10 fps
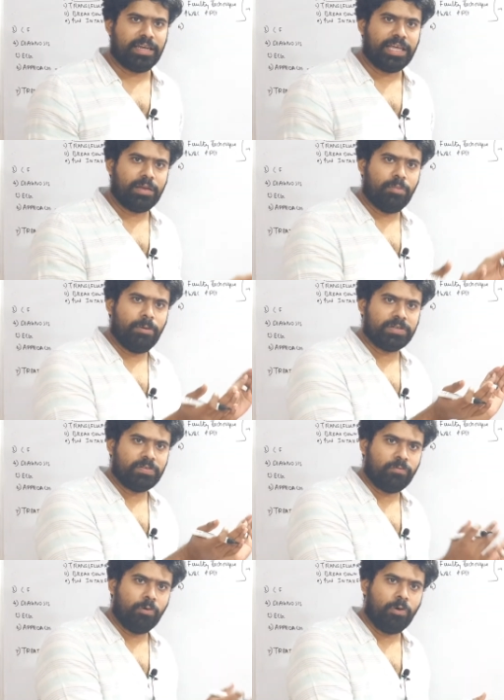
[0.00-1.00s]
It can be because
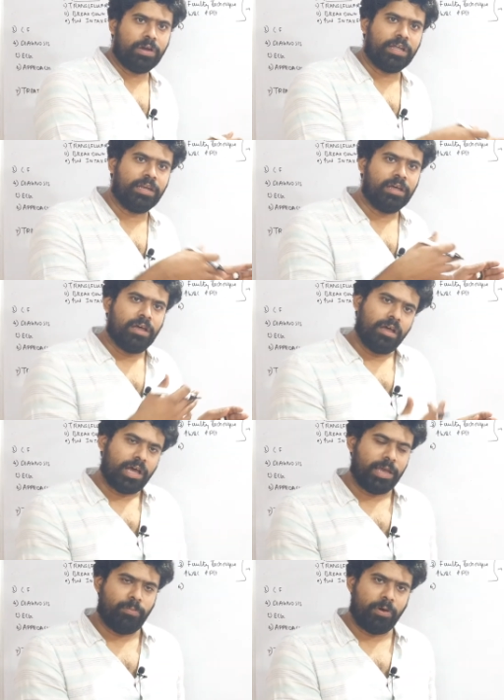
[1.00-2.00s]
of low renin,
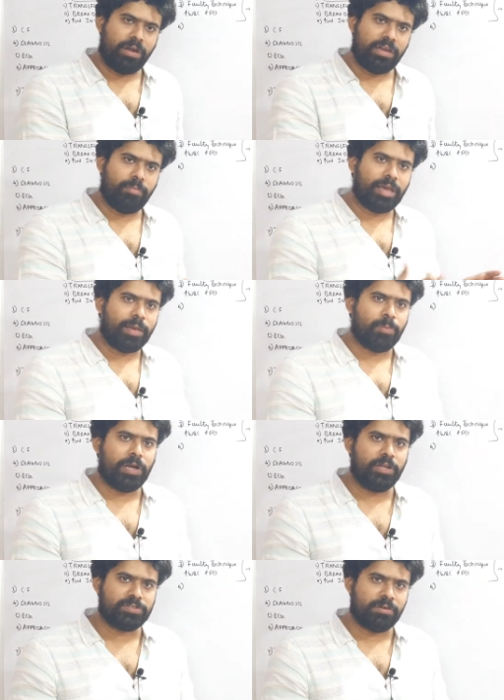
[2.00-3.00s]
hyporeninemic
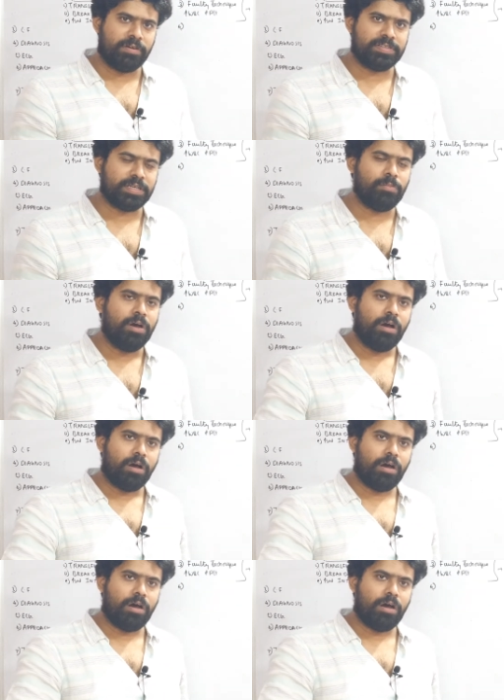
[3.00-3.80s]
hypoaldosteronism,